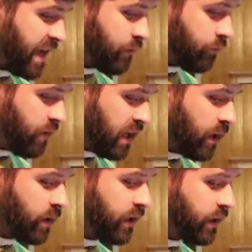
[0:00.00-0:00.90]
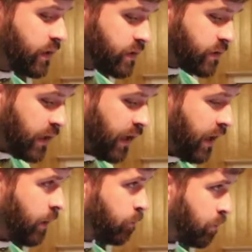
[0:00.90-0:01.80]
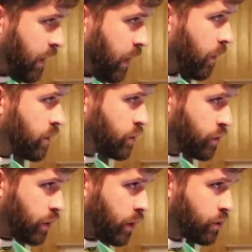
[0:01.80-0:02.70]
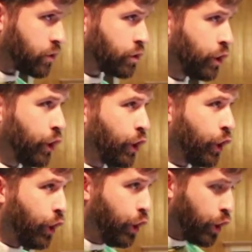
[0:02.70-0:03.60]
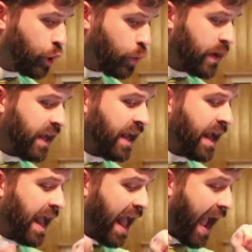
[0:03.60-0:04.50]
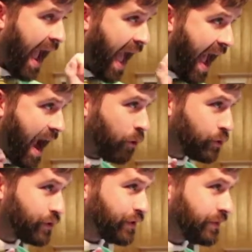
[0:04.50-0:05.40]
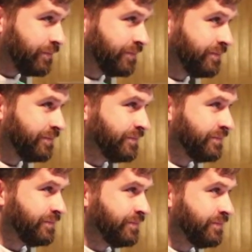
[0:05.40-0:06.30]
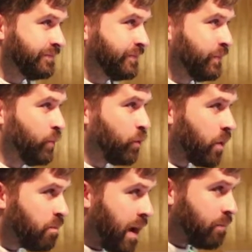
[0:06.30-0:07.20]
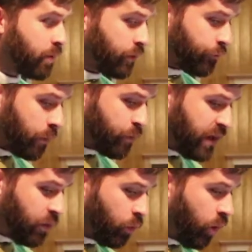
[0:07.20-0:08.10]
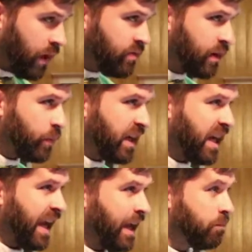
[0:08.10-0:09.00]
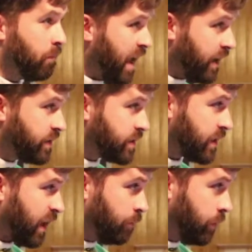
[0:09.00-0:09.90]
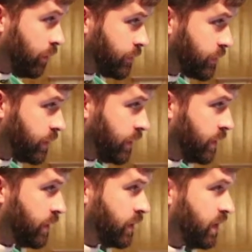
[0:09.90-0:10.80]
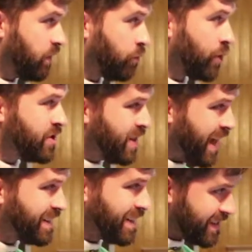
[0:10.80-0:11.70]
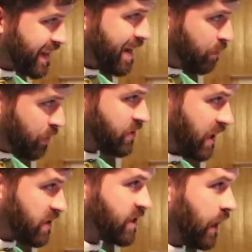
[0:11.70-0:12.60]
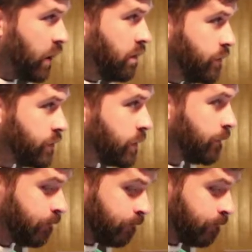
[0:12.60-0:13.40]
that very same parish church going out. We'll remember from week 1 that we can't make disciples if we're not disciples ourselves,